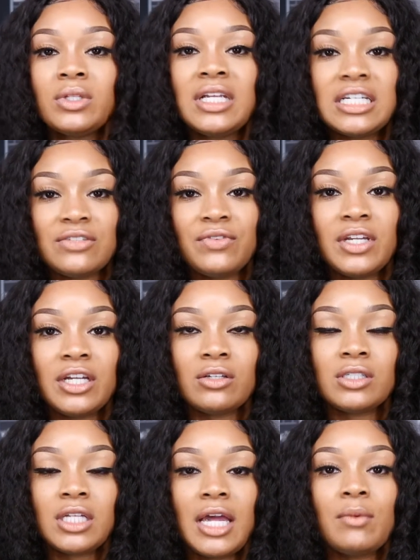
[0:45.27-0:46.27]
this video
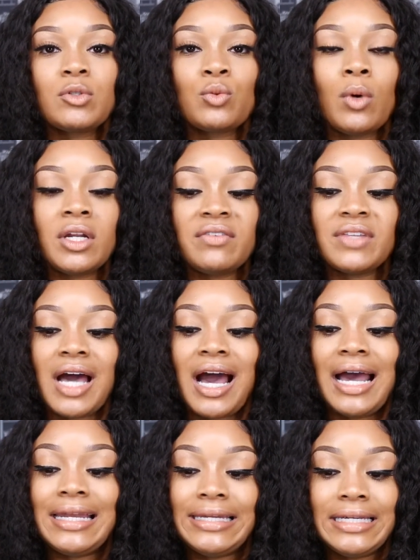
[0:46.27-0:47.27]
today was one of the
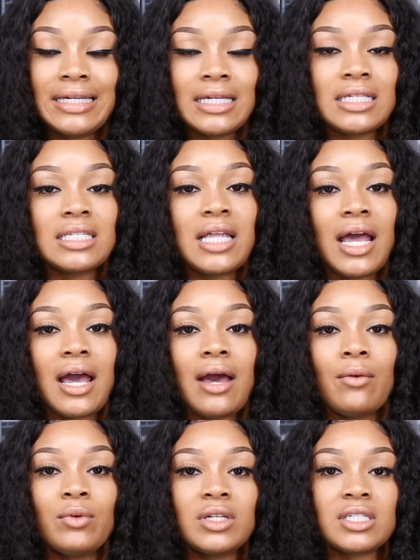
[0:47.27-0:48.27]
ideas
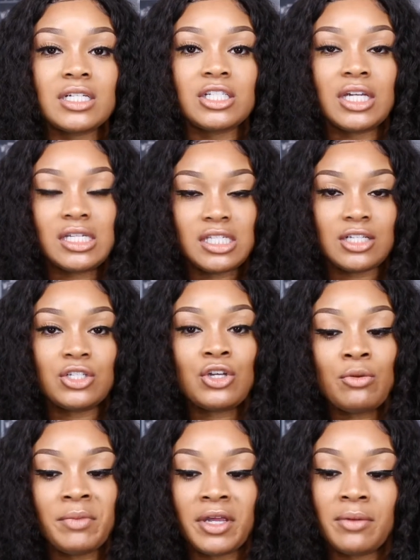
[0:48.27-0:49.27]
that was suggested
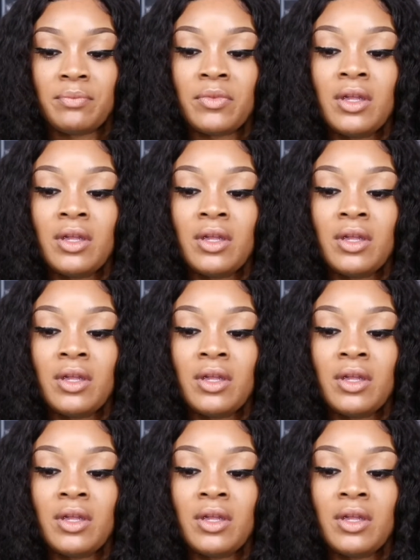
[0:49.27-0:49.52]
to me.